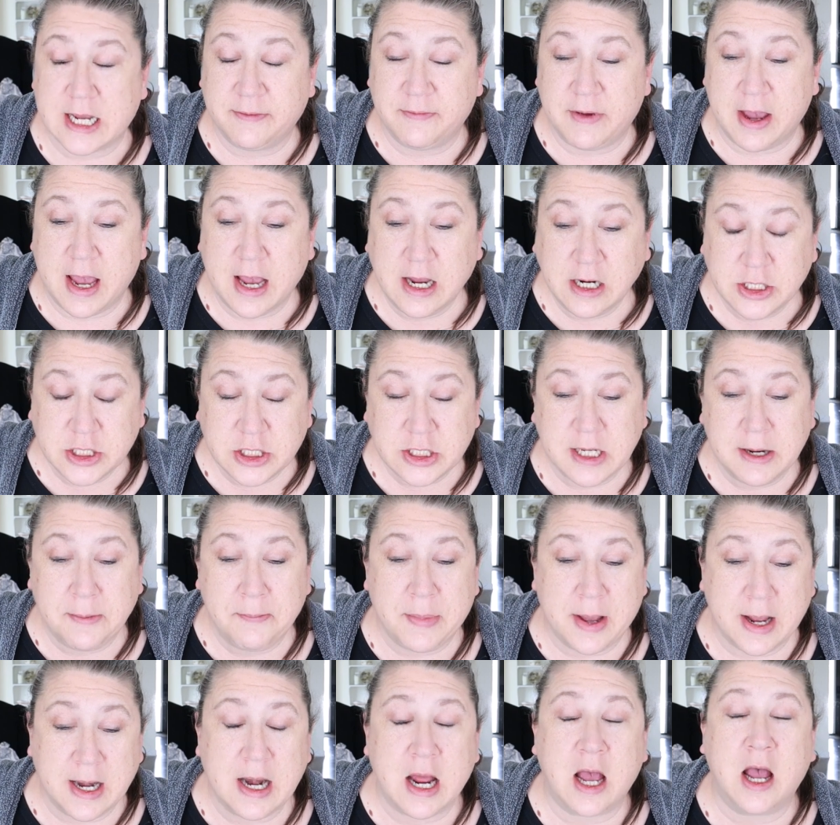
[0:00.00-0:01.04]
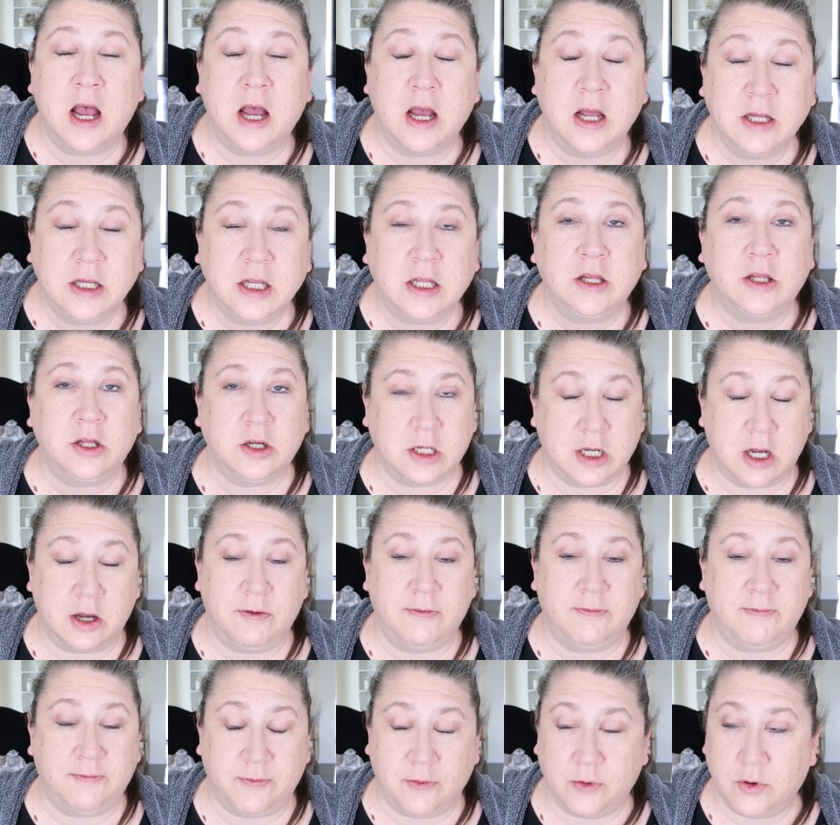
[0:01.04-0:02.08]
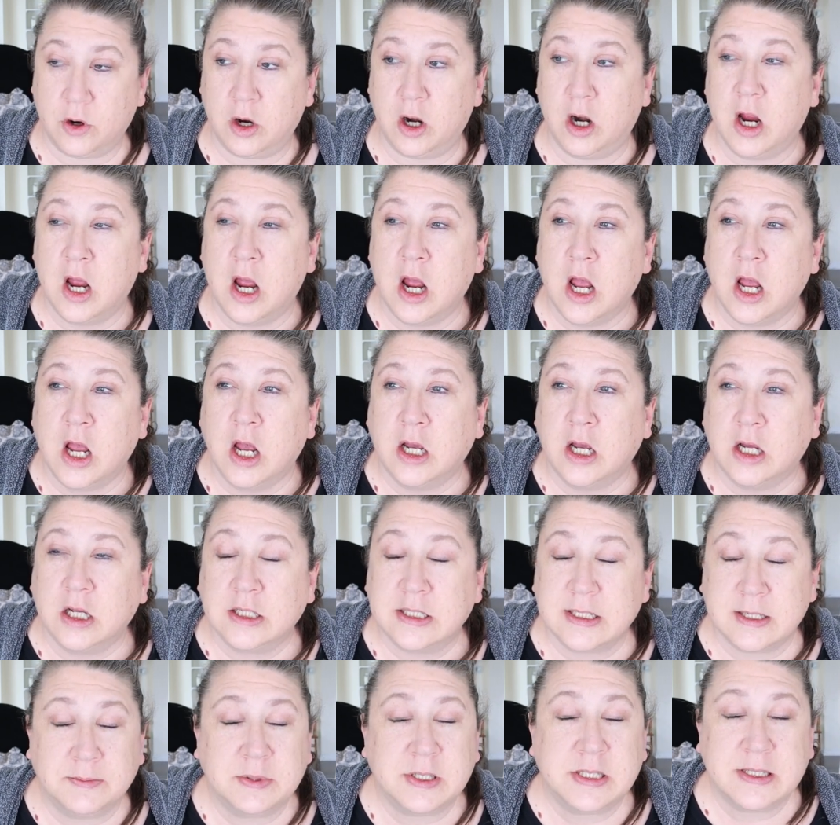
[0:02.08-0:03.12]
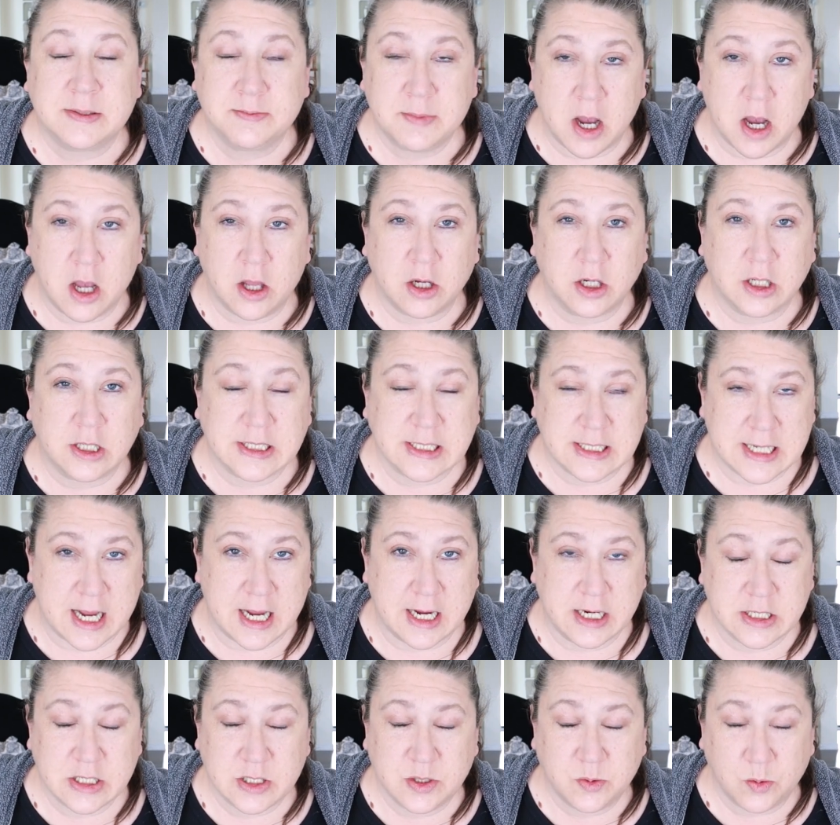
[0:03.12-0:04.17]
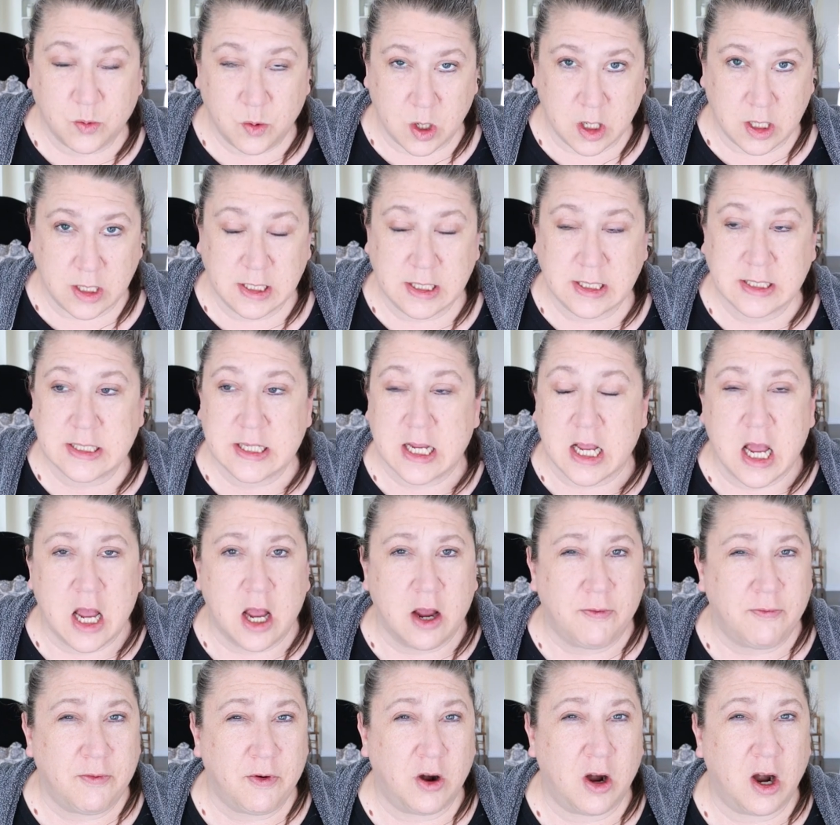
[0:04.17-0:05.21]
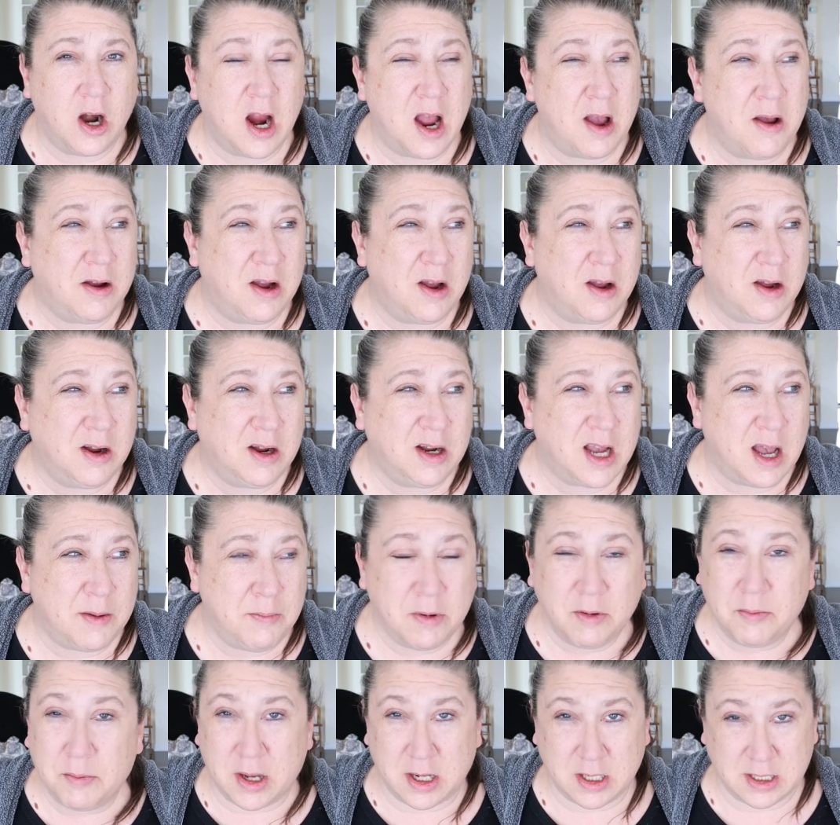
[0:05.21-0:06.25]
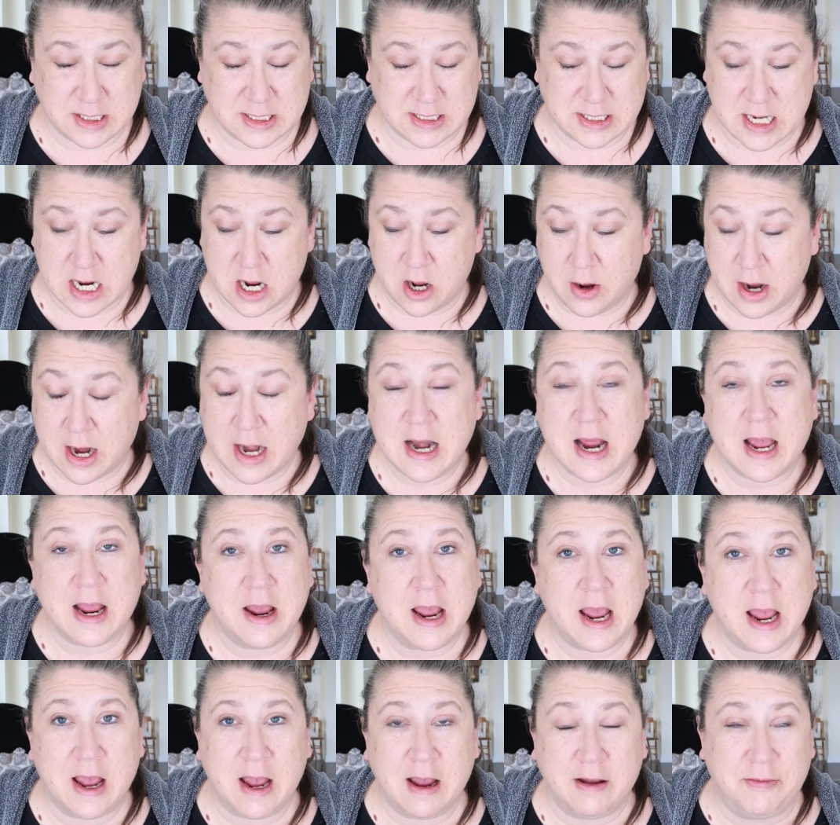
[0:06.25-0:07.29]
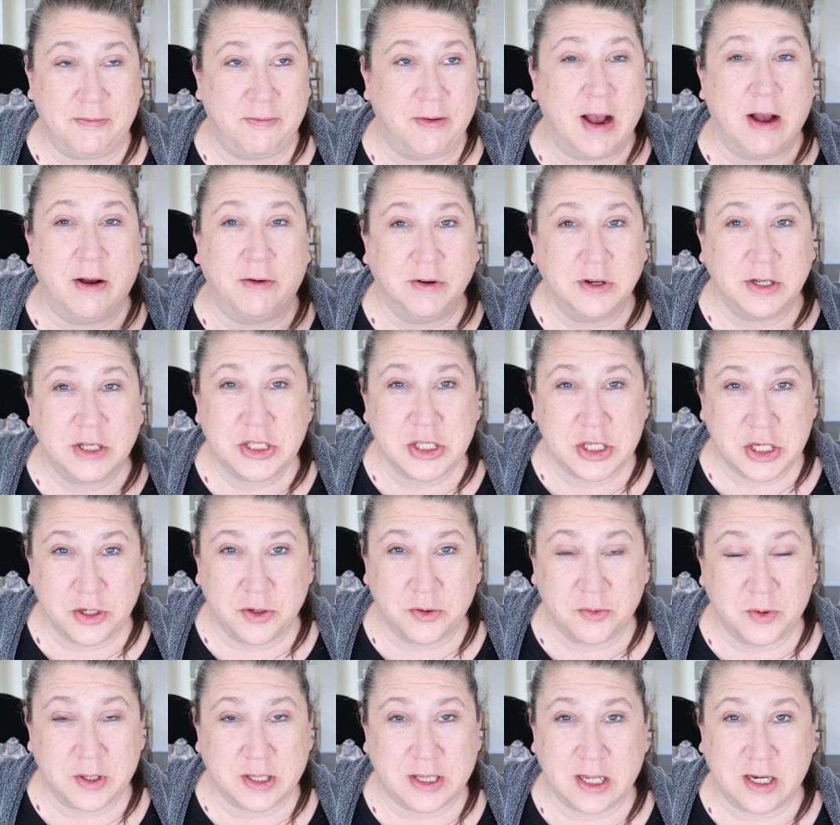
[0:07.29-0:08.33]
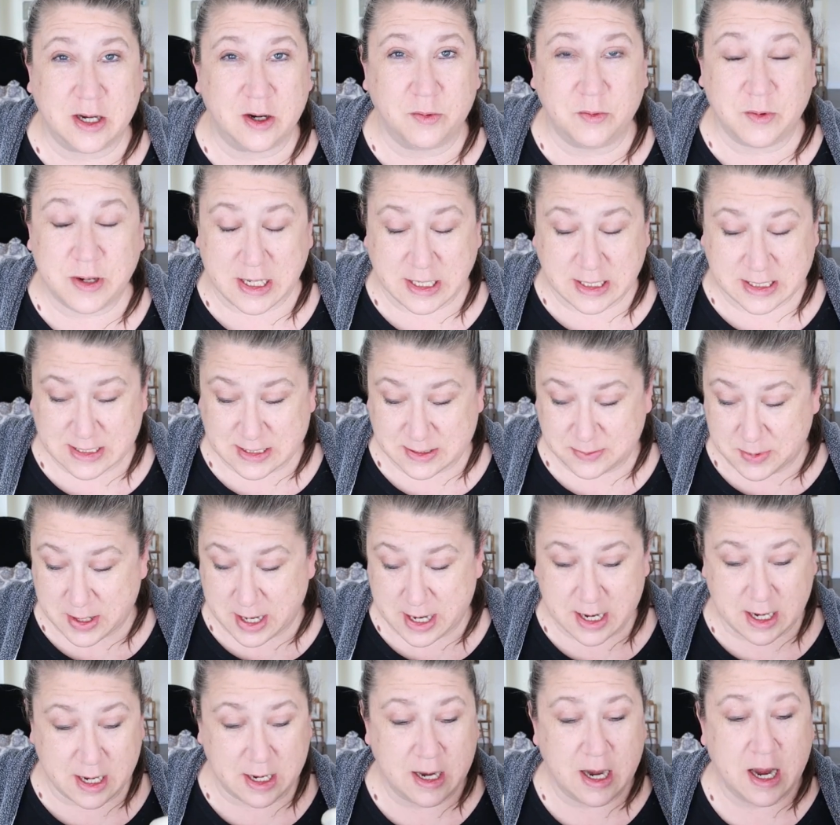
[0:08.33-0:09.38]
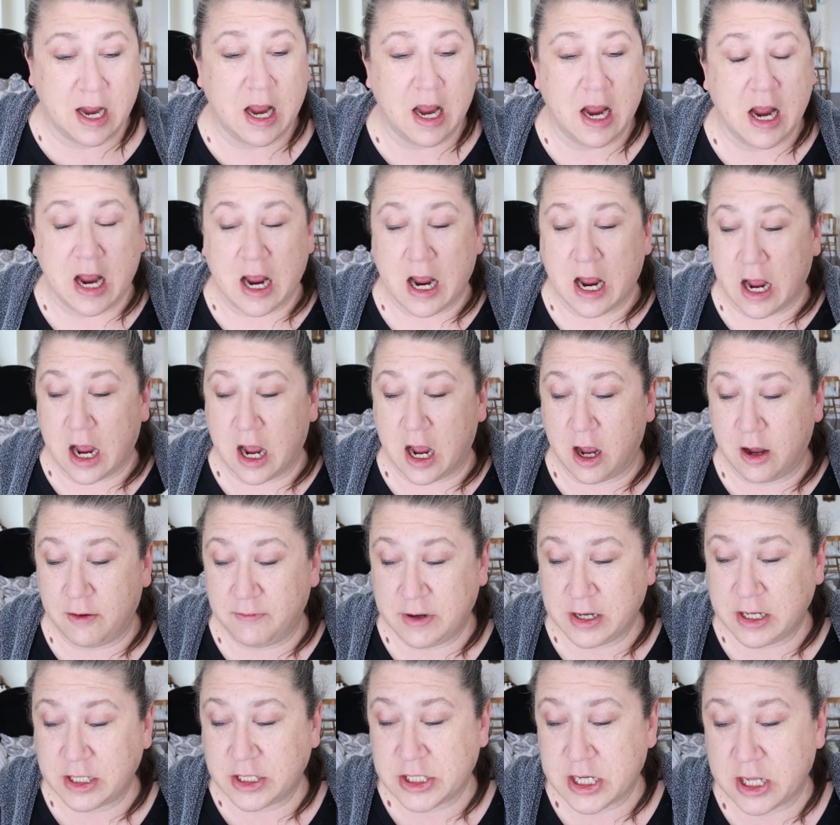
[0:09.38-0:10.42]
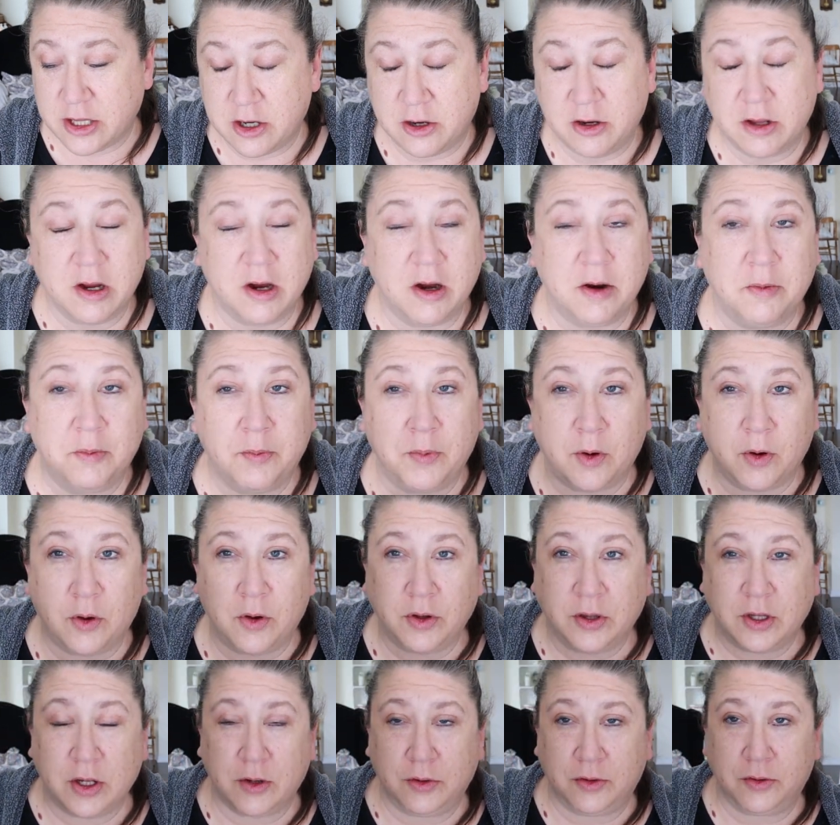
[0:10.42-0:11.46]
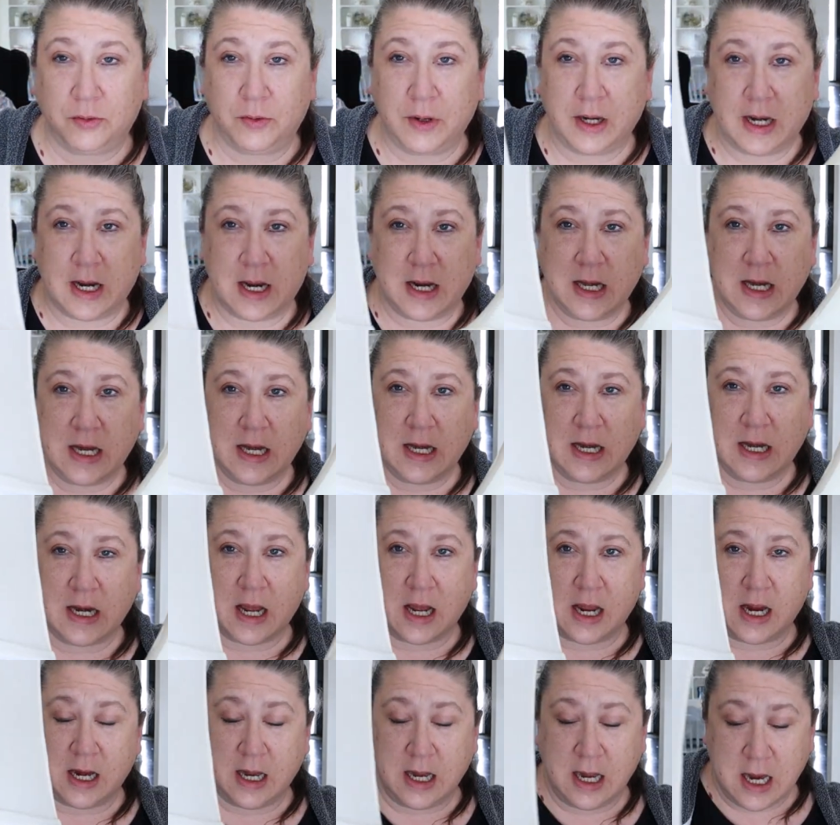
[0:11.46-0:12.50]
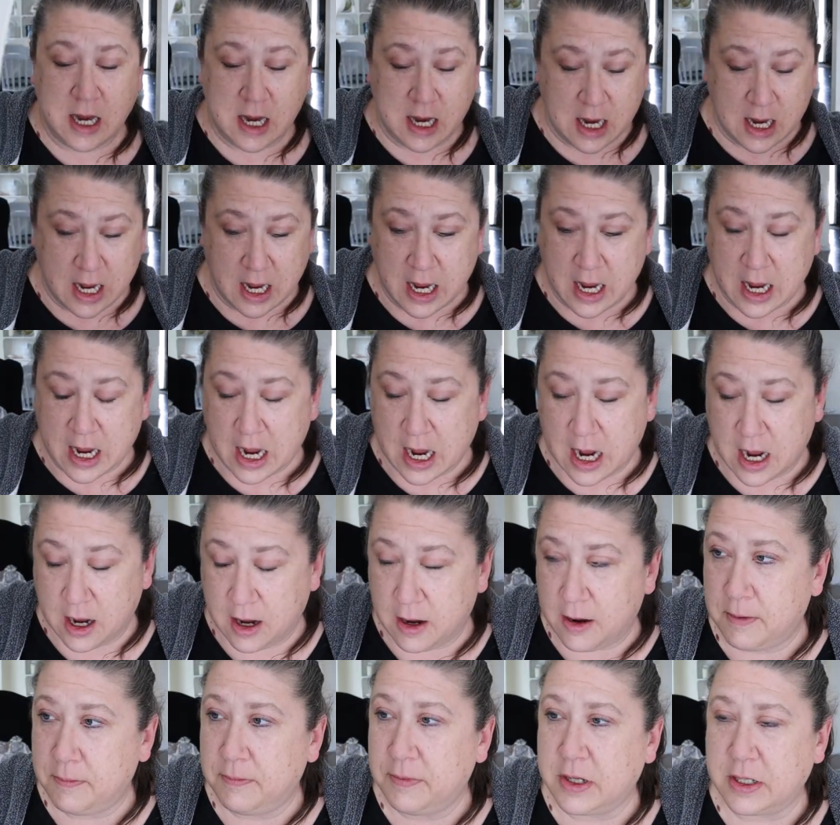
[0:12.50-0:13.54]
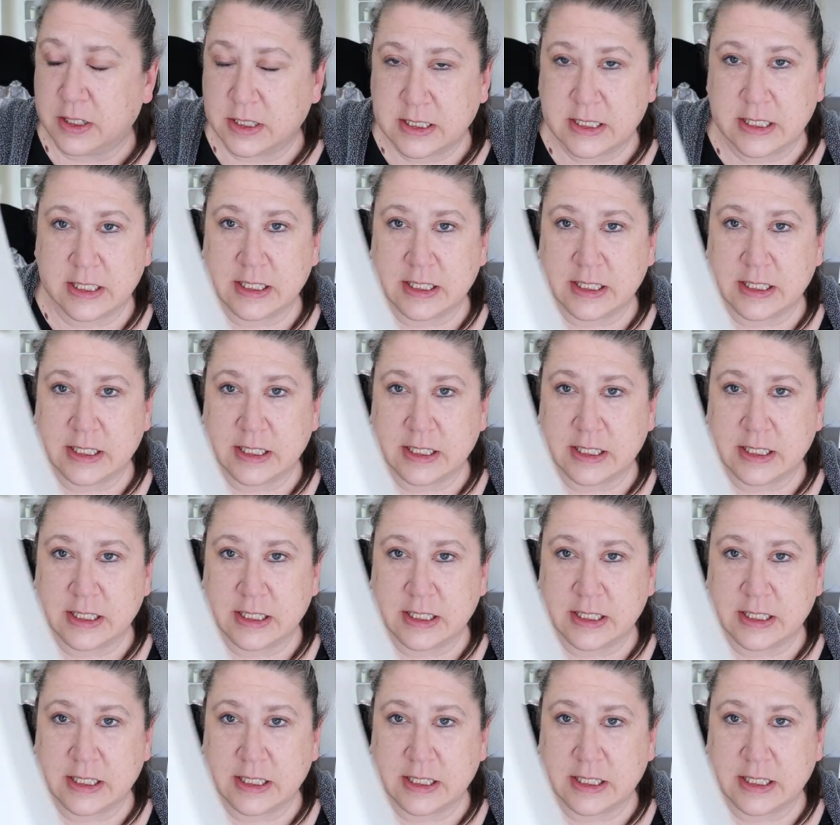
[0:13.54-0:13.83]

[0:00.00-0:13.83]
I've actually been on the lookout for some smaller sized ones for a couple months now, and I found two within a week's span of each other. They're both $3.99. There's